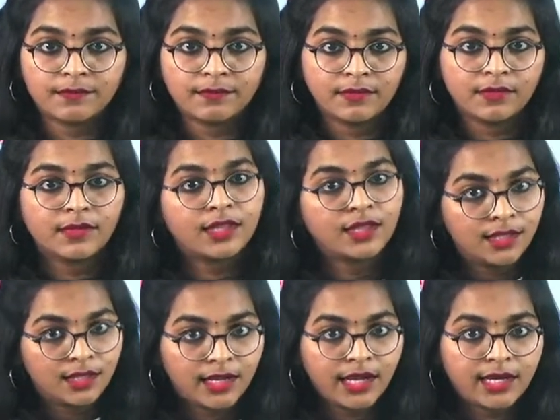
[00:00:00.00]
Right,
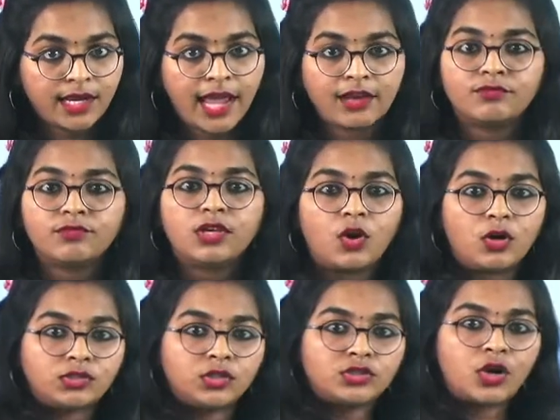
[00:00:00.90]
and we also saw
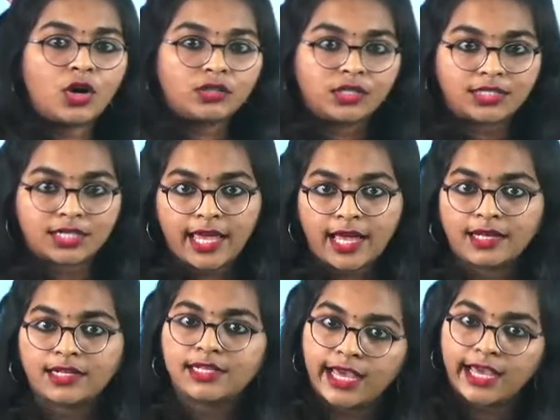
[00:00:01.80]
the triangle
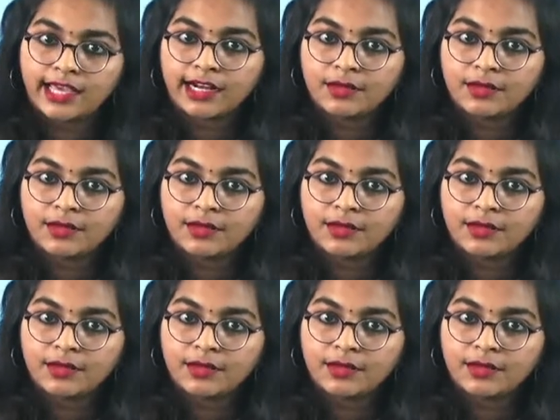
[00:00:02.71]
diagram, right?